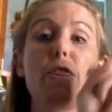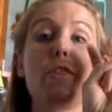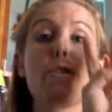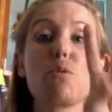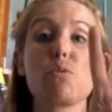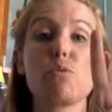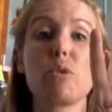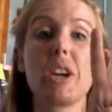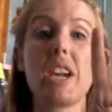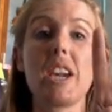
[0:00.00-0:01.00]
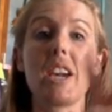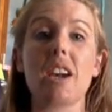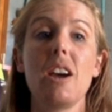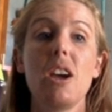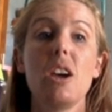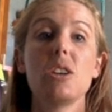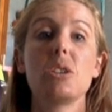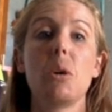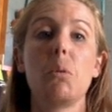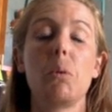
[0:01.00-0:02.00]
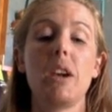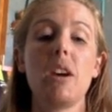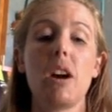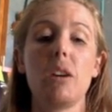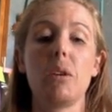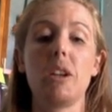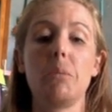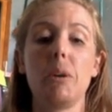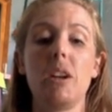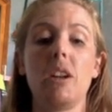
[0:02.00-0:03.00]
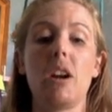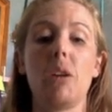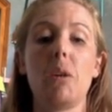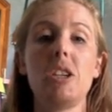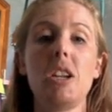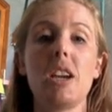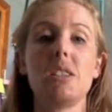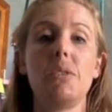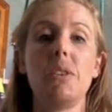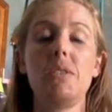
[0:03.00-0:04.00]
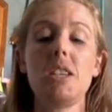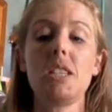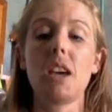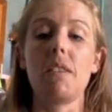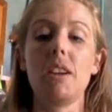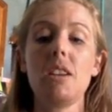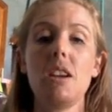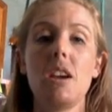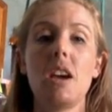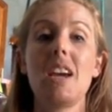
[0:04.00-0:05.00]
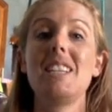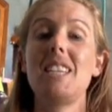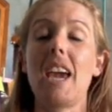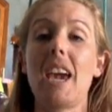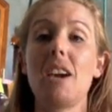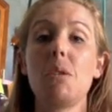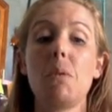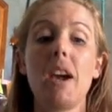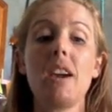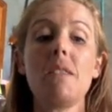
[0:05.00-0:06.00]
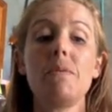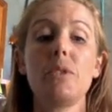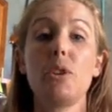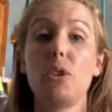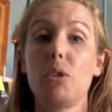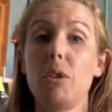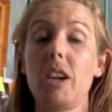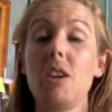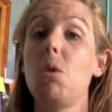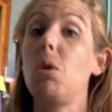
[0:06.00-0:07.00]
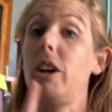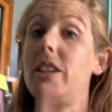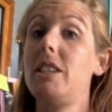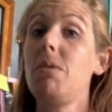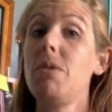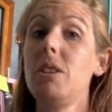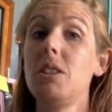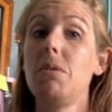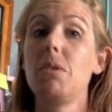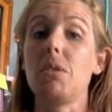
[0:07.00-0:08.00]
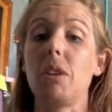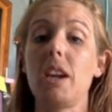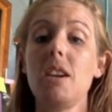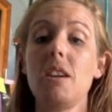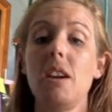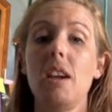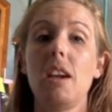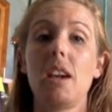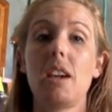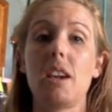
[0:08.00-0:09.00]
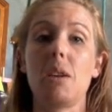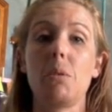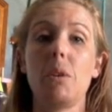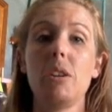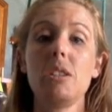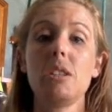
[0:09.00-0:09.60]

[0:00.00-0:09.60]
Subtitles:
1, 2, 3. So we are going to put in our equation as 57, take away 3, or a difference of 3, equals